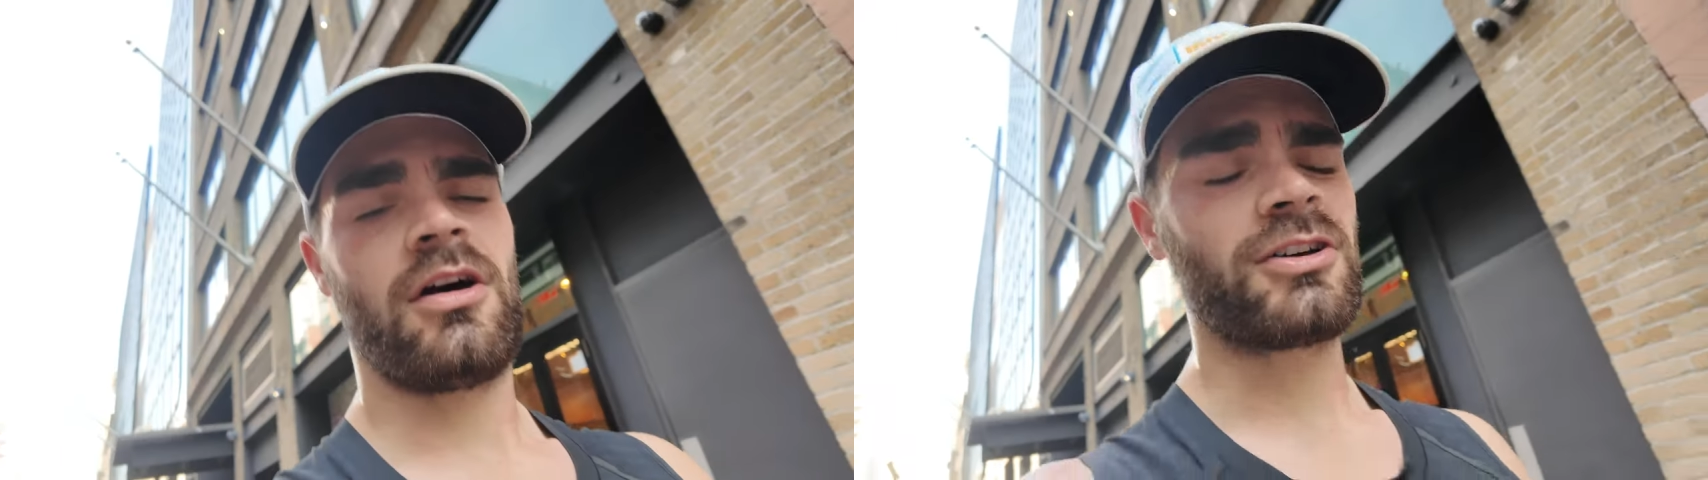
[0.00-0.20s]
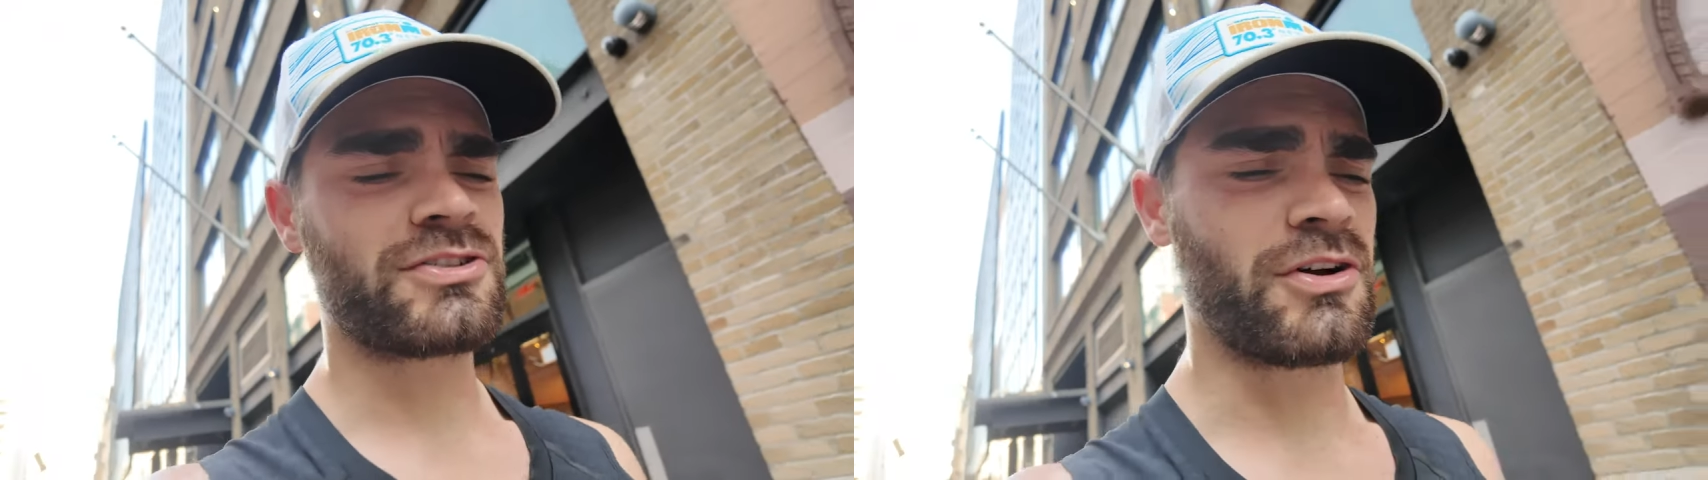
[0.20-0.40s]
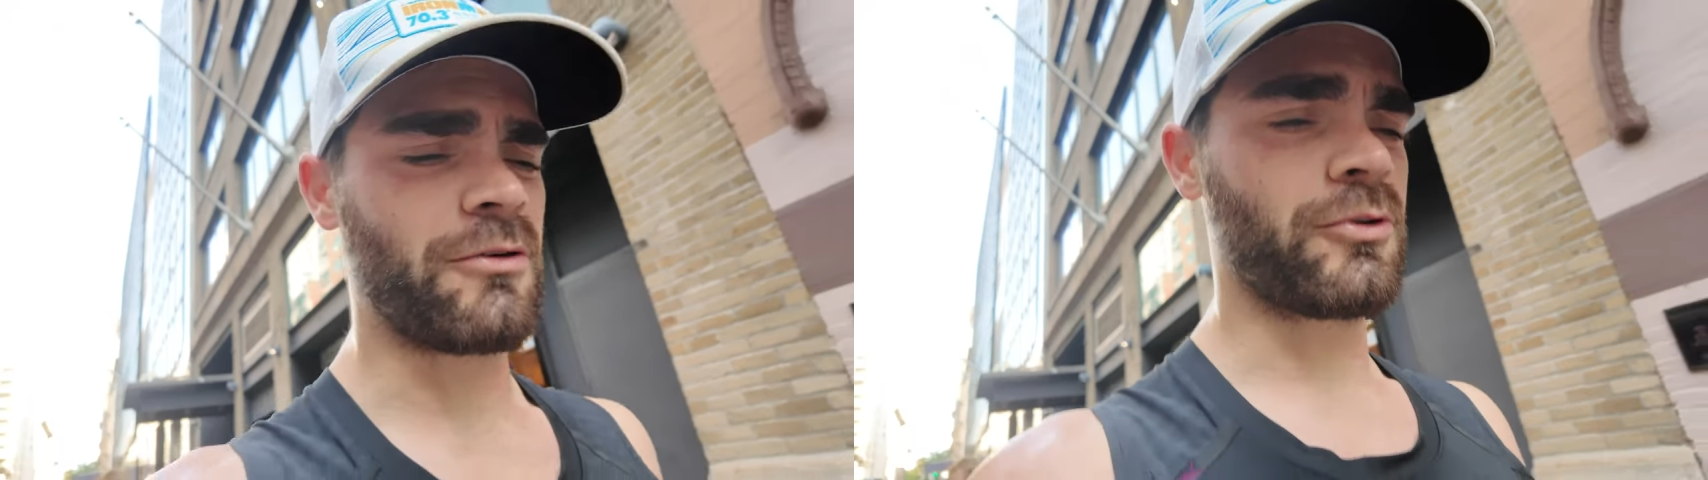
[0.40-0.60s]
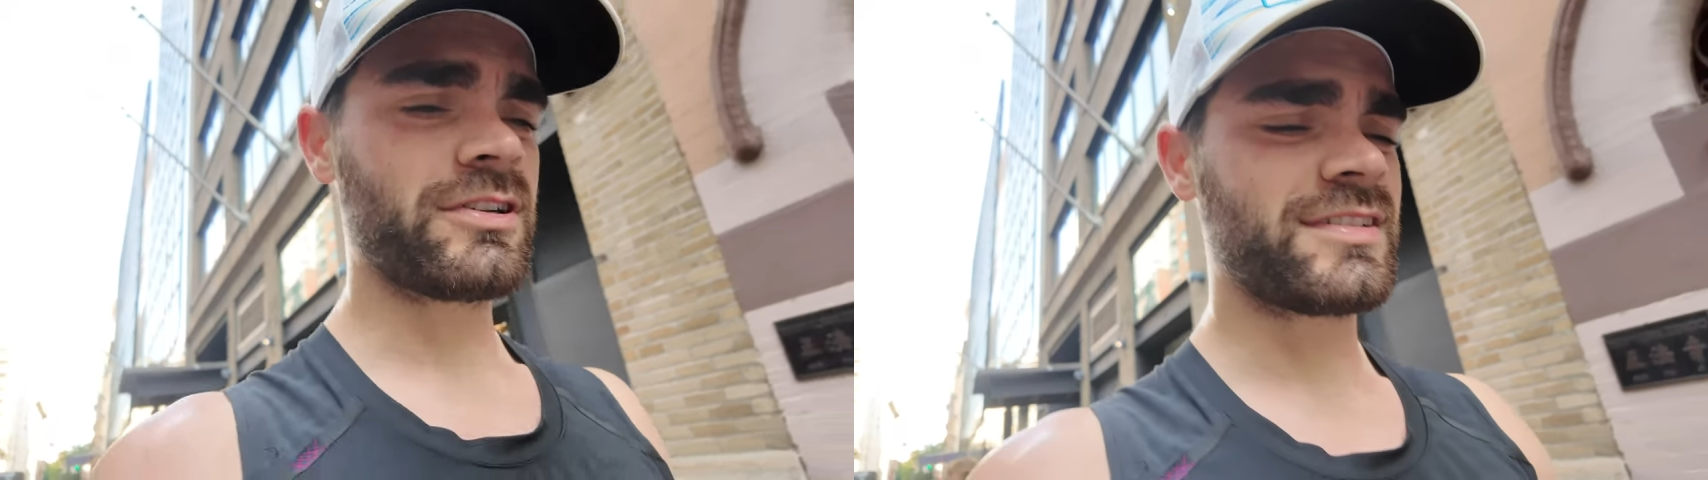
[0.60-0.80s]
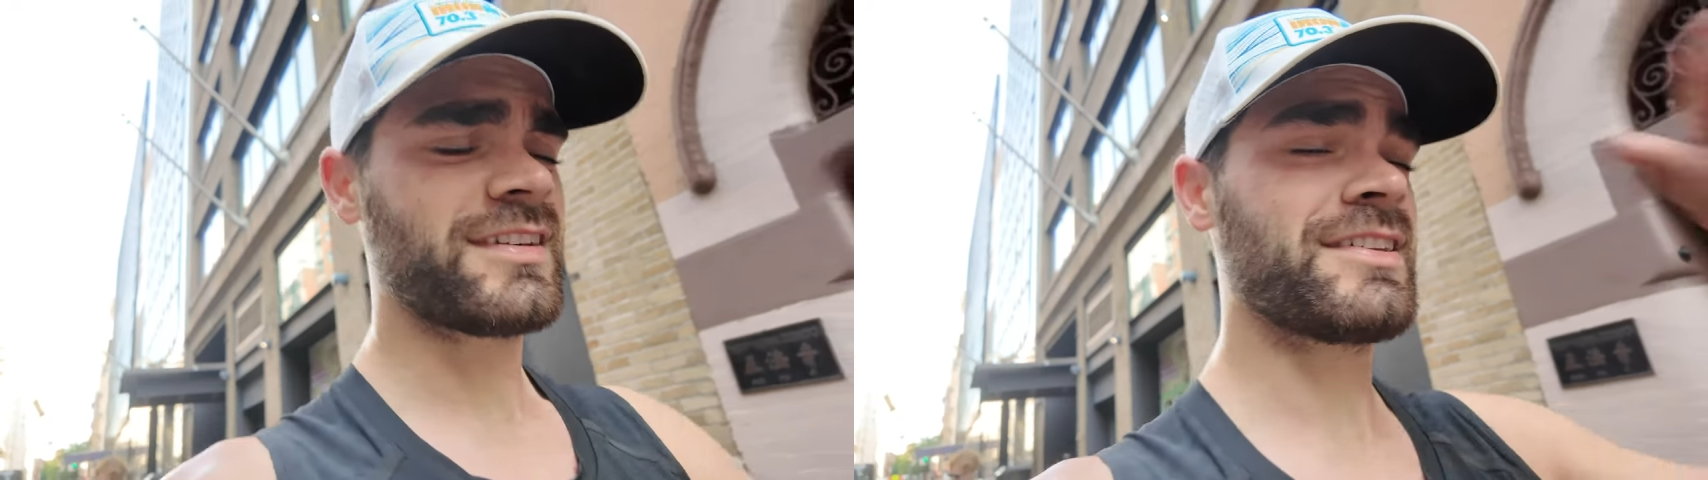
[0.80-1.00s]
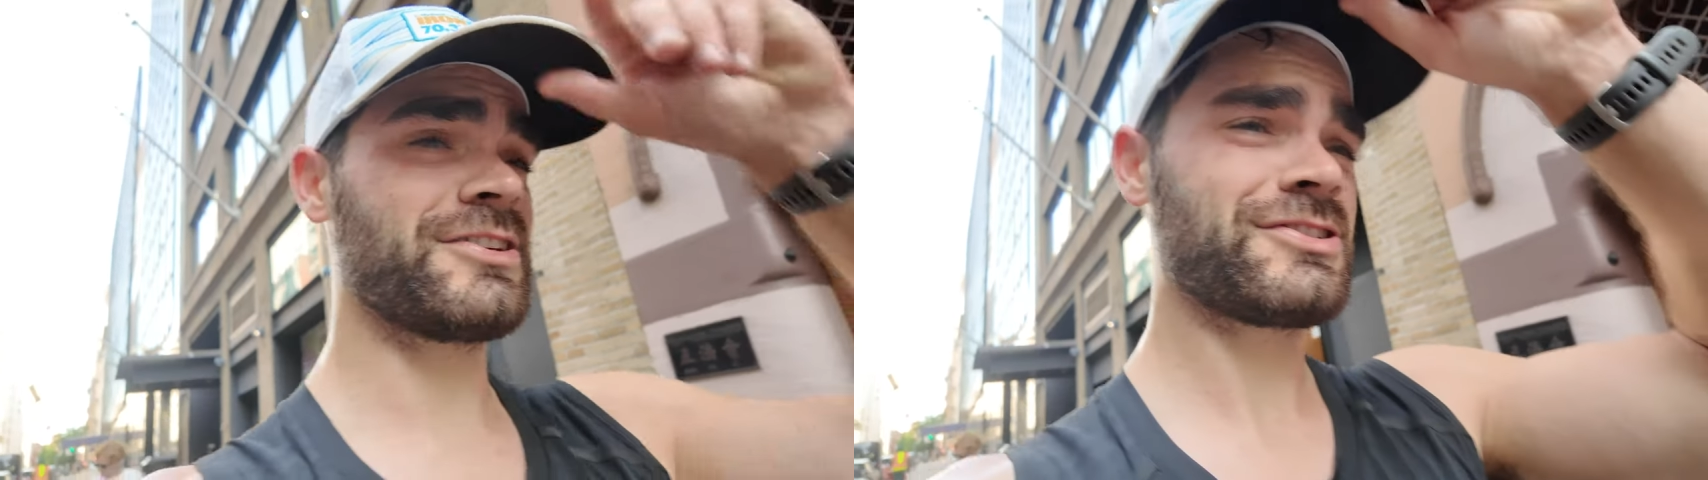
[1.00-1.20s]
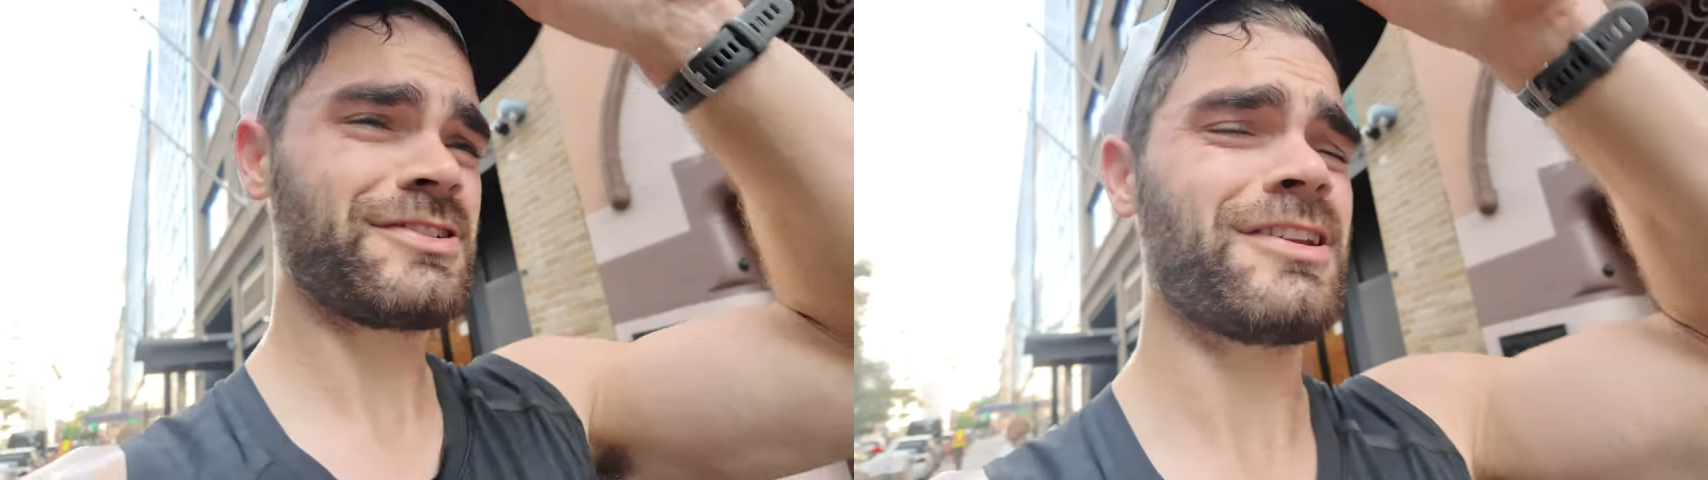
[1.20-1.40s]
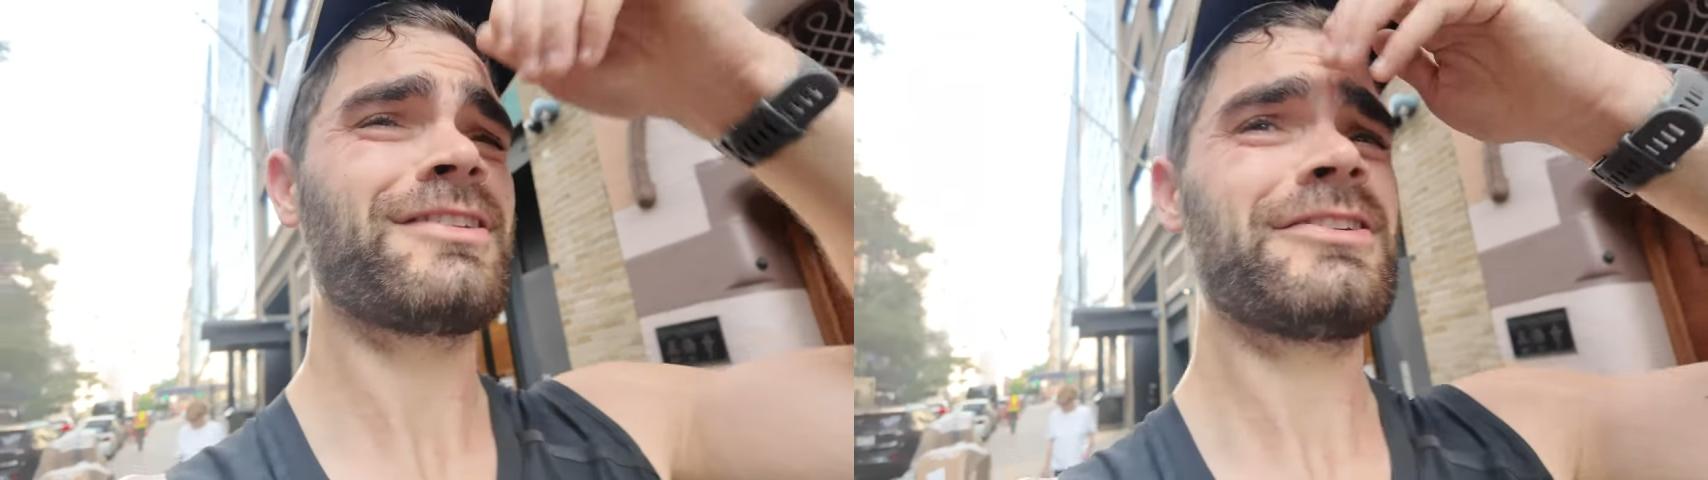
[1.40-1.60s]
Also, I wanted to say there's
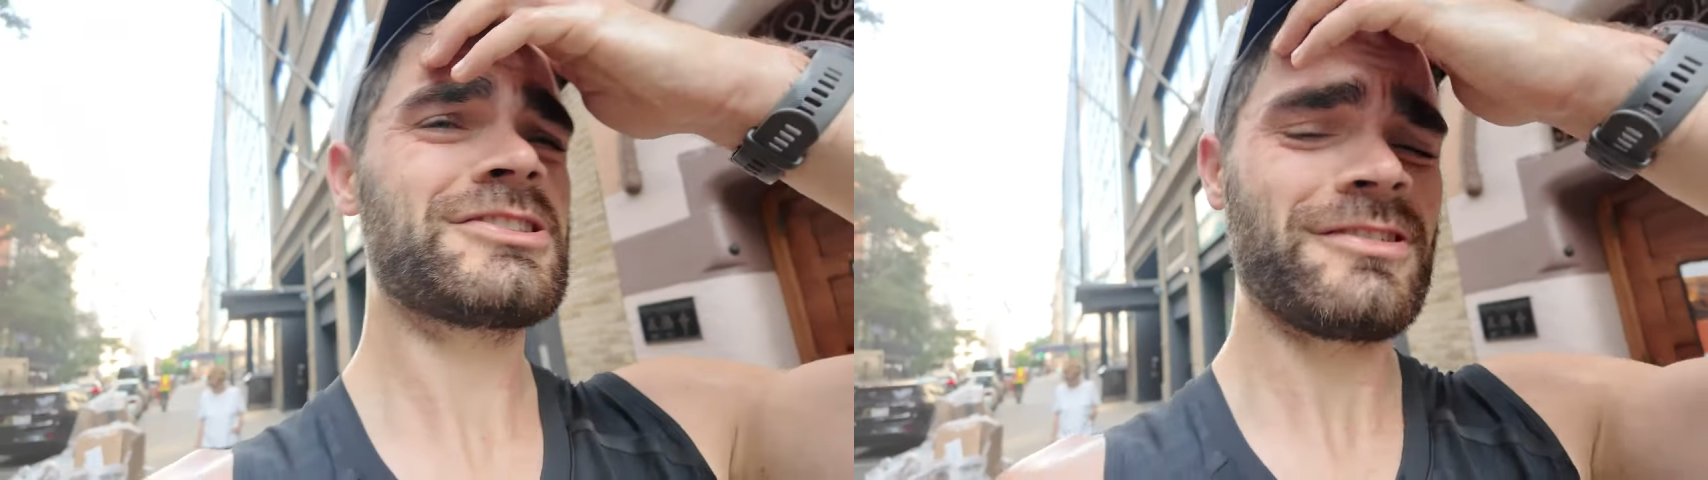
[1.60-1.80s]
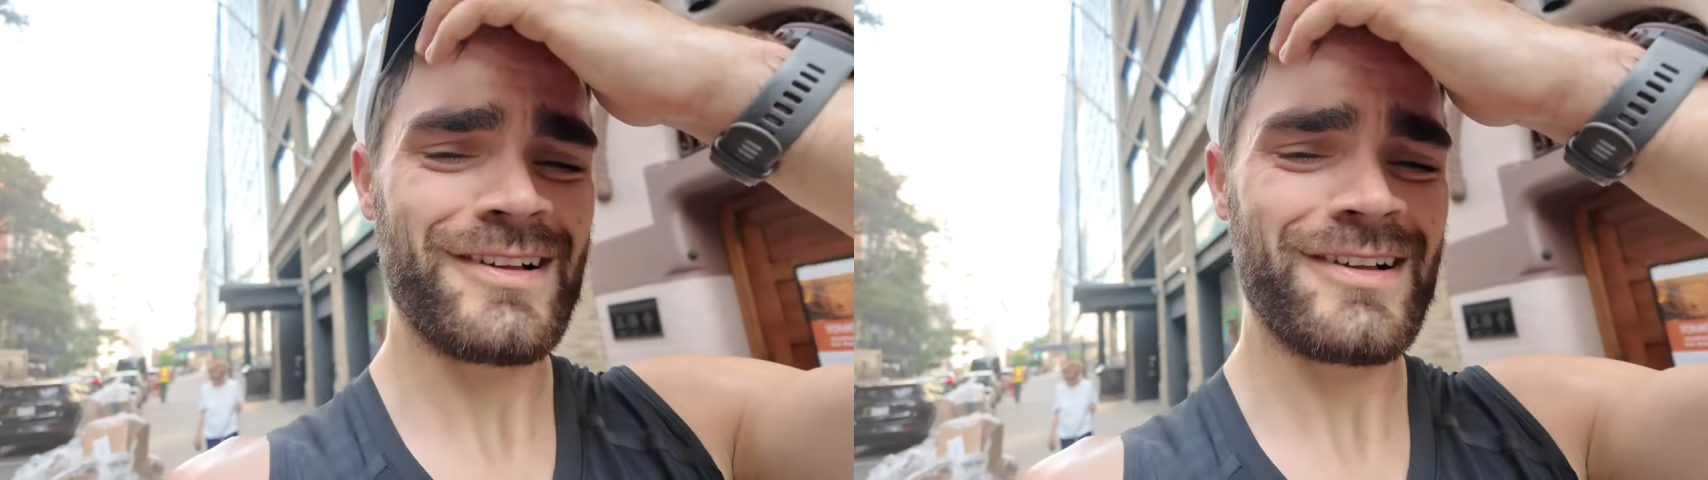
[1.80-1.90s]
a